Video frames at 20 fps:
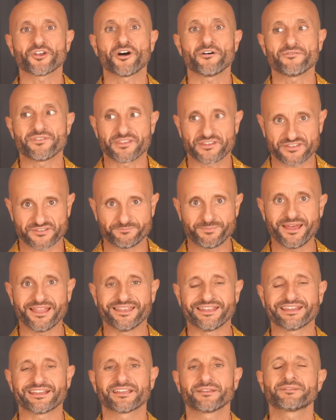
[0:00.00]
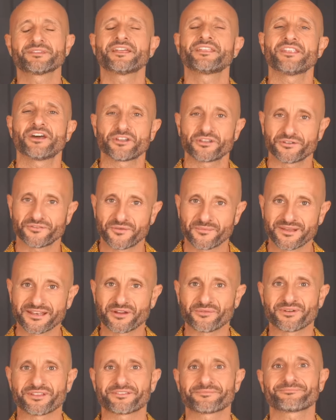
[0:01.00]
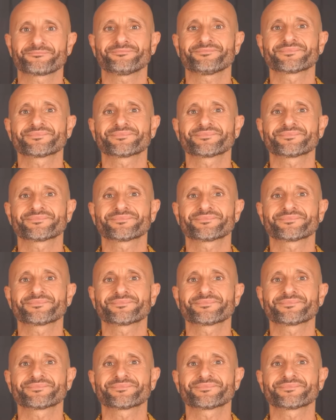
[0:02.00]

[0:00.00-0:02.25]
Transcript: of the spelling that now you're familiar with.